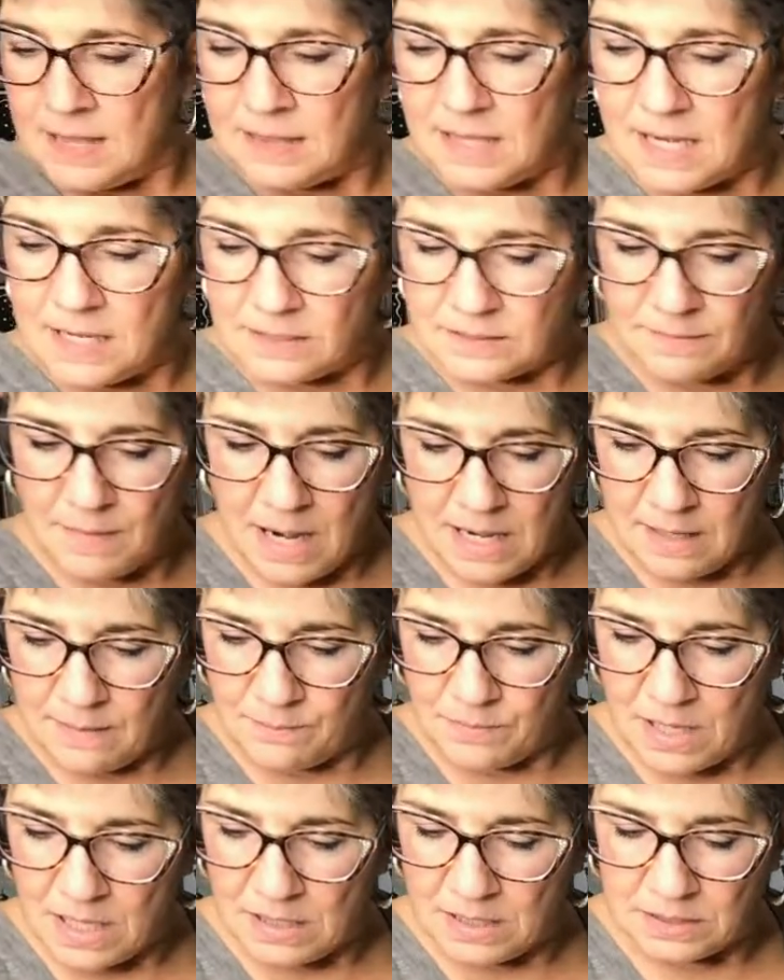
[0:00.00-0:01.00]
There's my
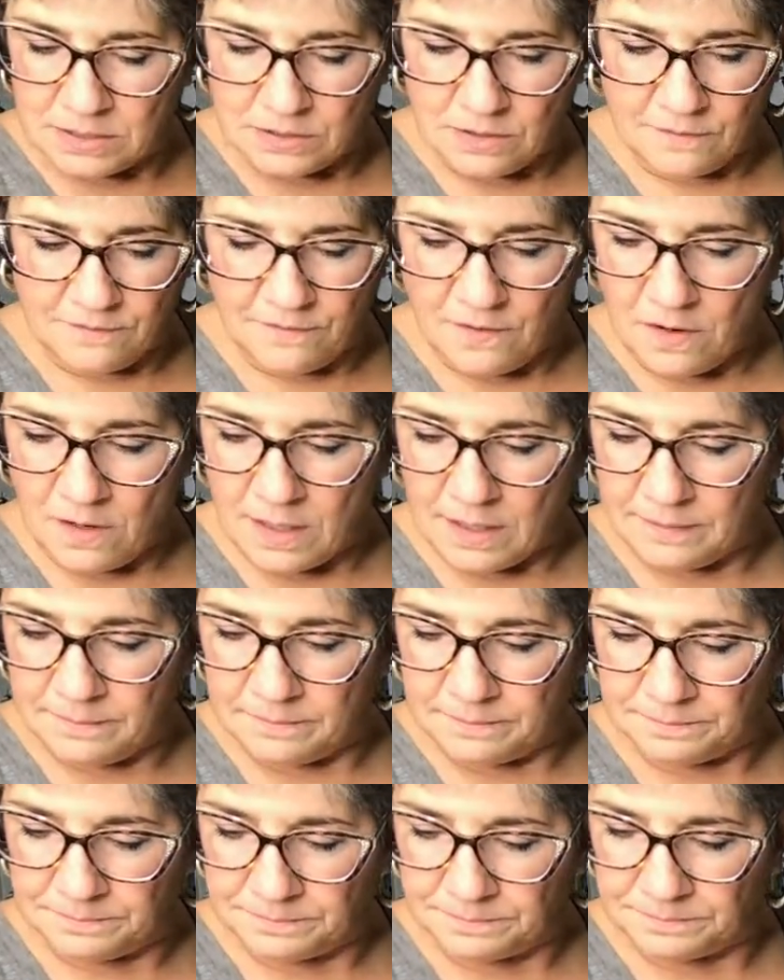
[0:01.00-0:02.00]
umbrella so far.
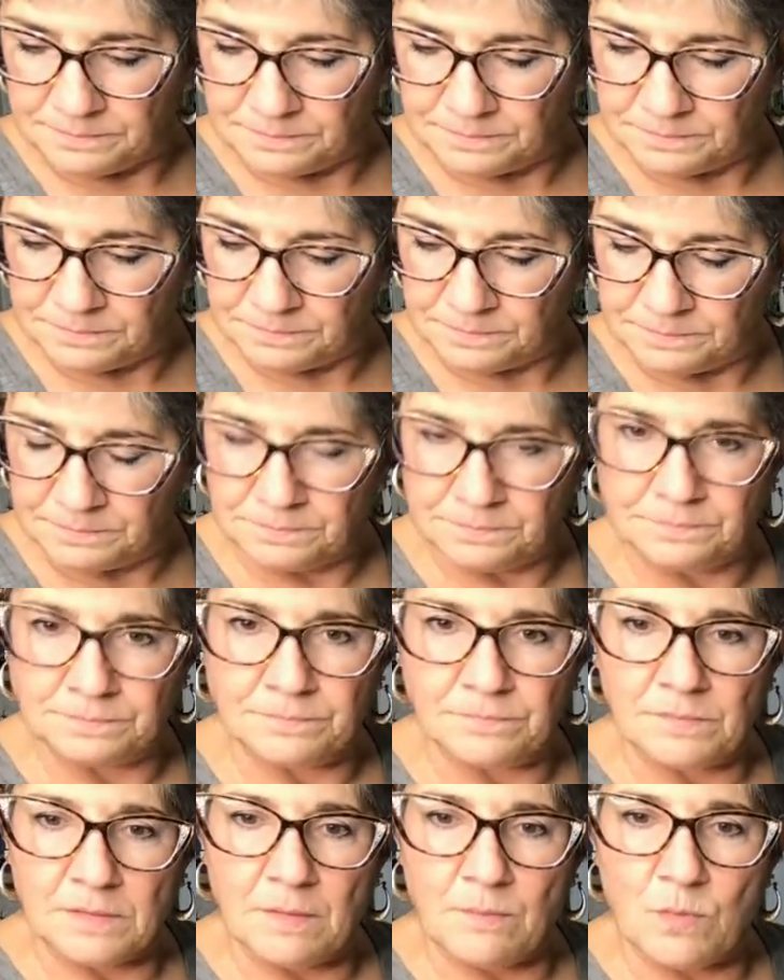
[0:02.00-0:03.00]

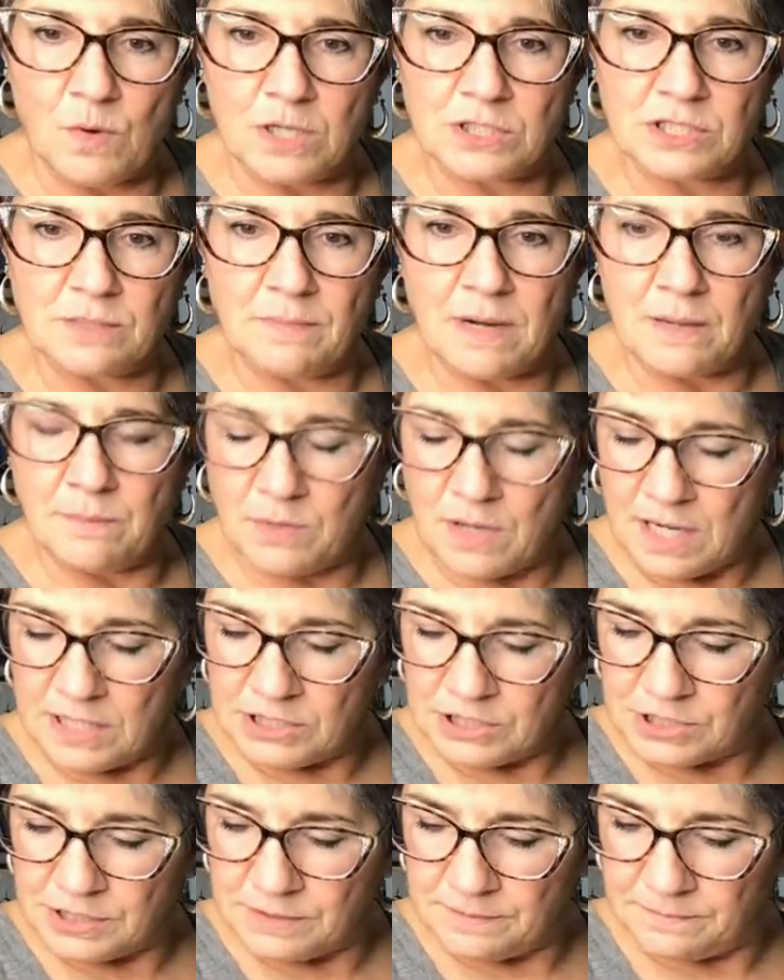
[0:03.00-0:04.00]
I'm washing my
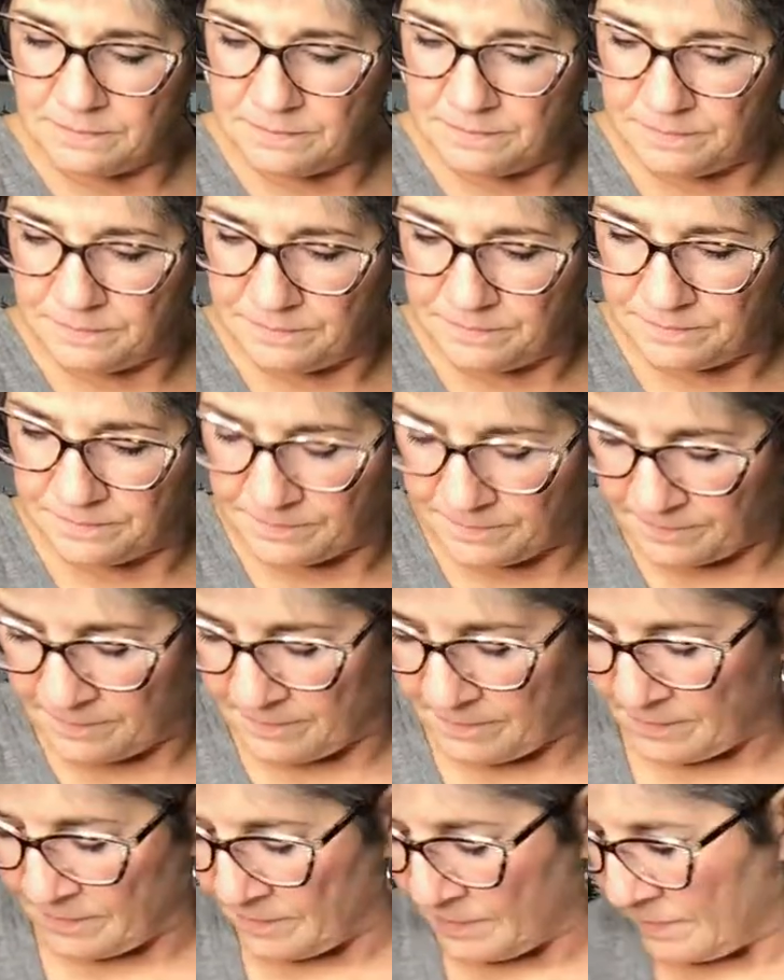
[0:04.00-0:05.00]
brush.
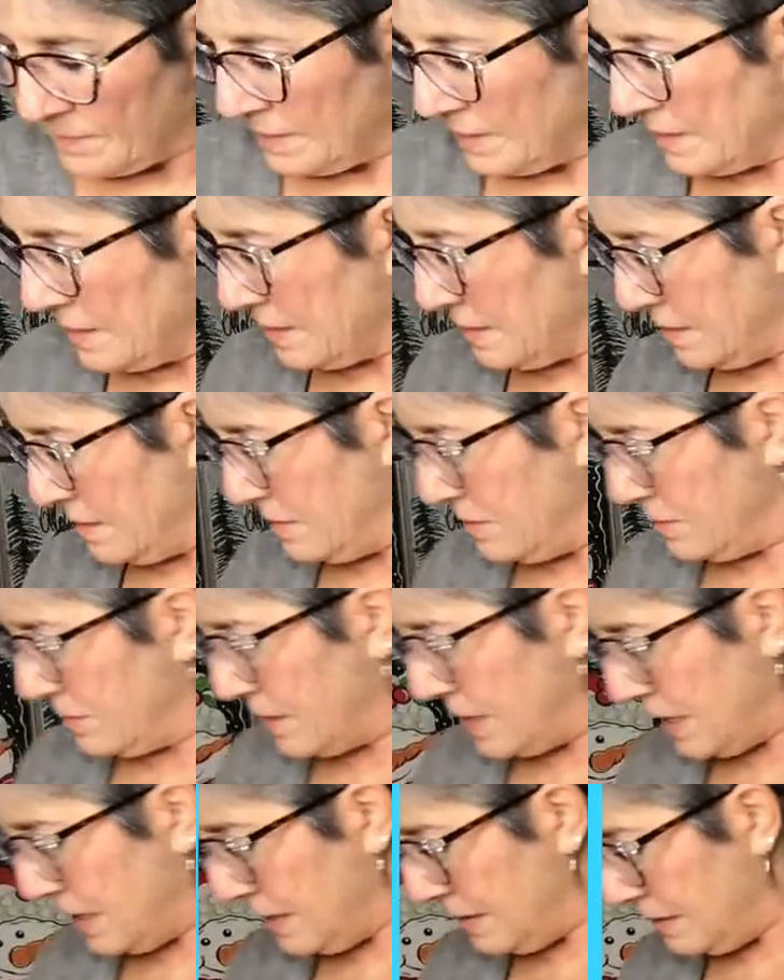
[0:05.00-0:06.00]
All
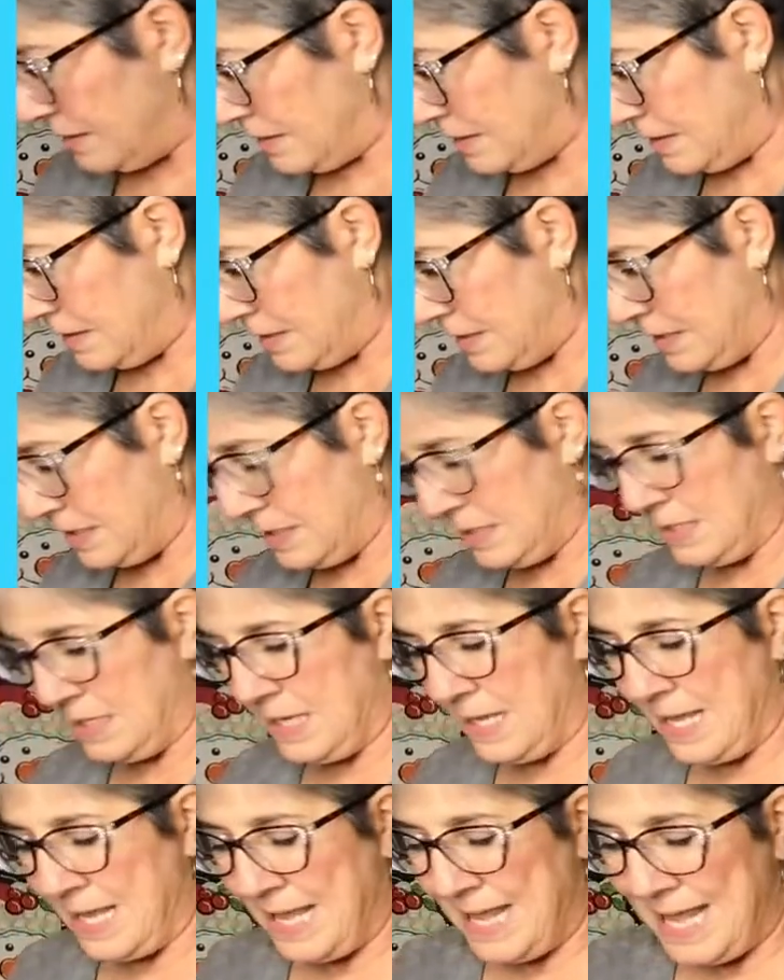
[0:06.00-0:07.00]
right.
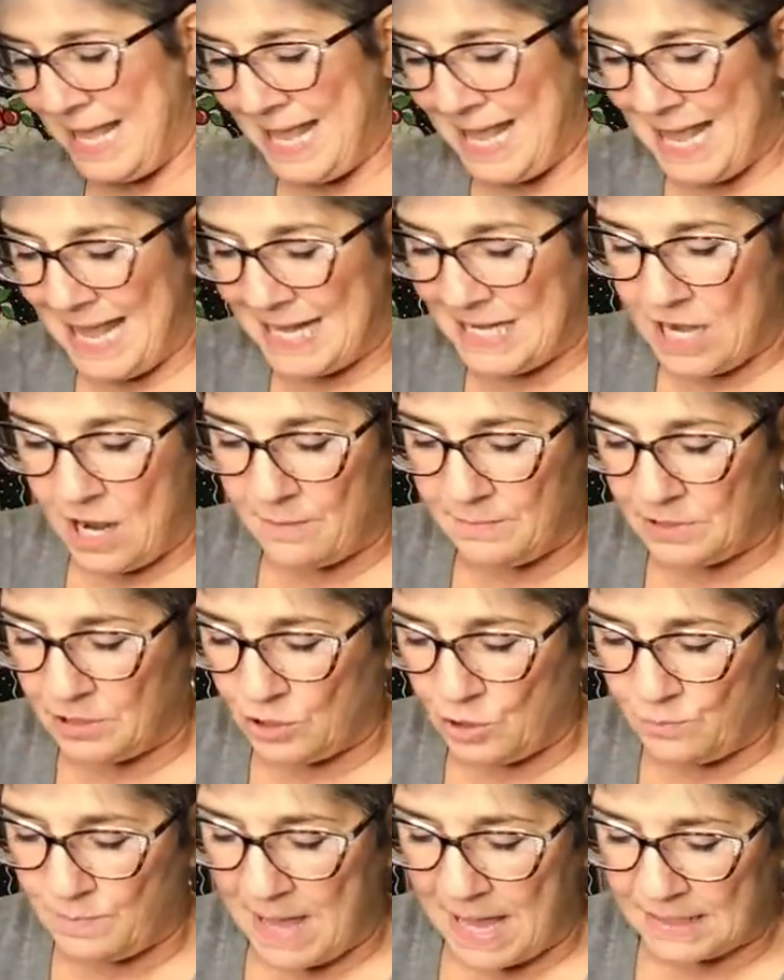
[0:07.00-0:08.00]
And now I'm going to
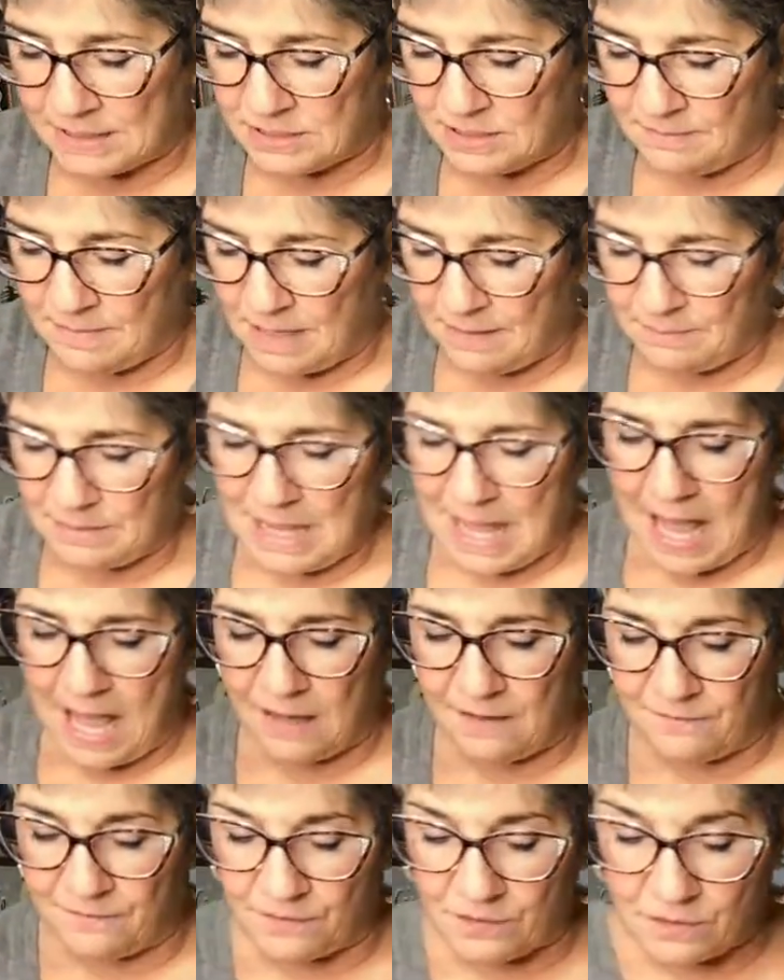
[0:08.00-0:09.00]
go back to my
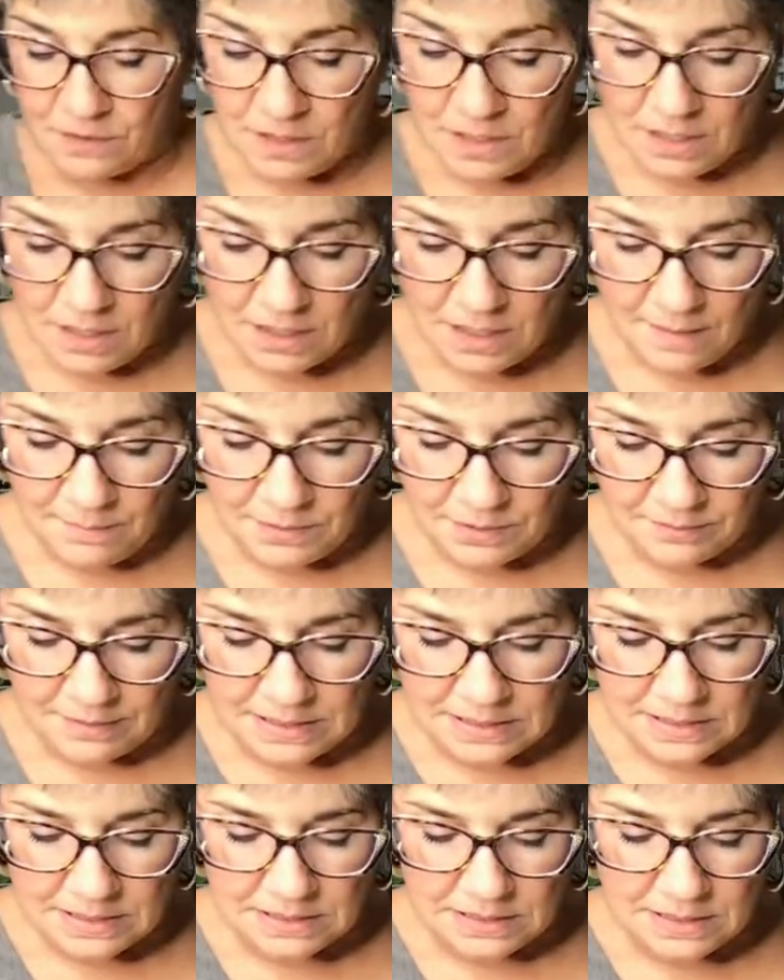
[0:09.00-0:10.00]
black for a couple of
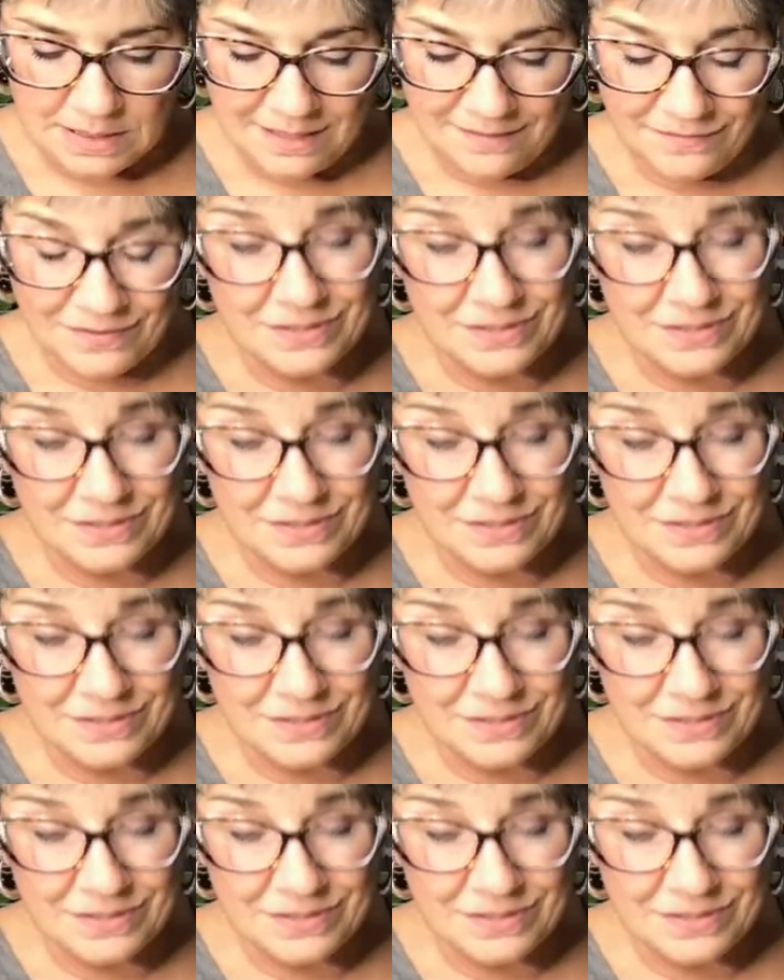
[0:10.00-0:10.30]
reasons.